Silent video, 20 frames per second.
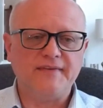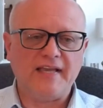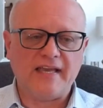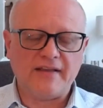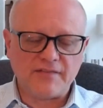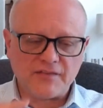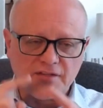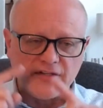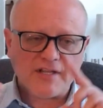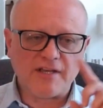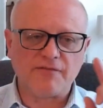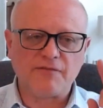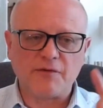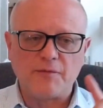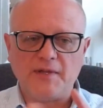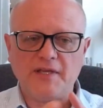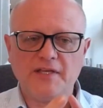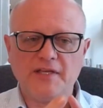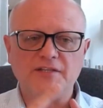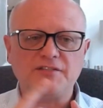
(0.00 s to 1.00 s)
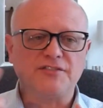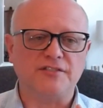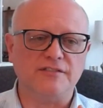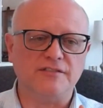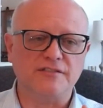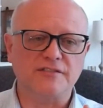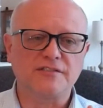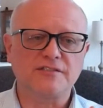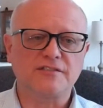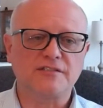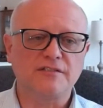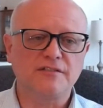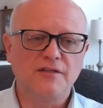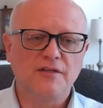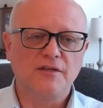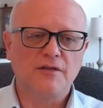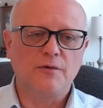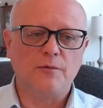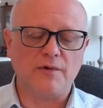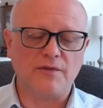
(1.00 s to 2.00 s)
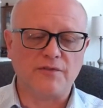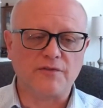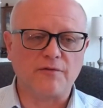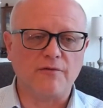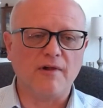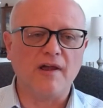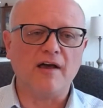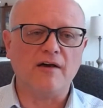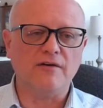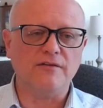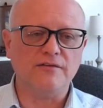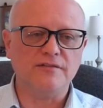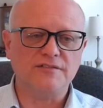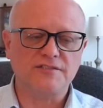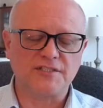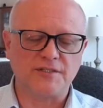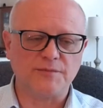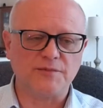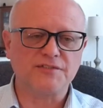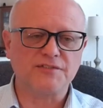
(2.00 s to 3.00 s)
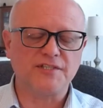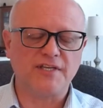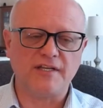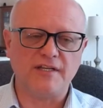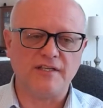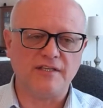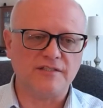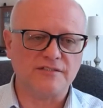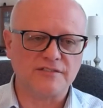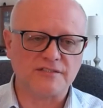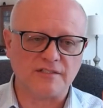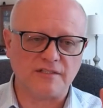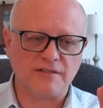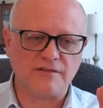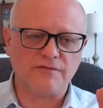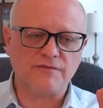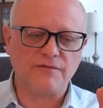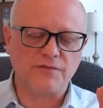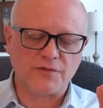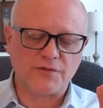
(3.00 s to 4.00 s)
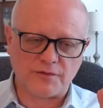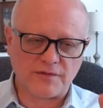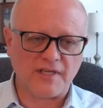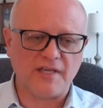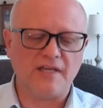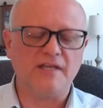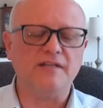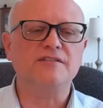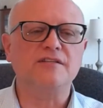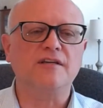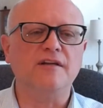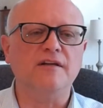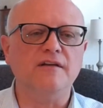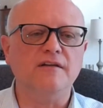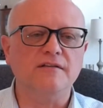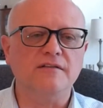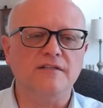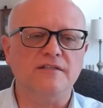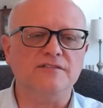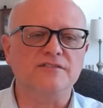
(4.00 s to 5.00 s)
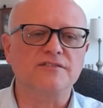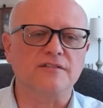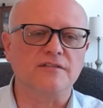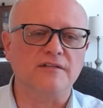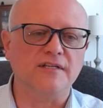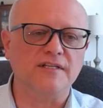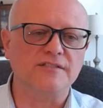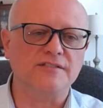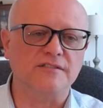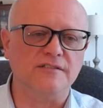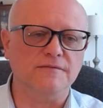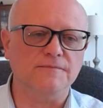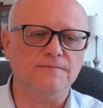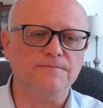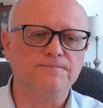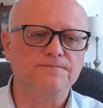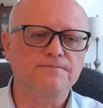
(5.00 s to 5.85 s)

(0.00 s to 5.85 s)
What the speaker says: and the deformations with grout simultaneously through the entire installation.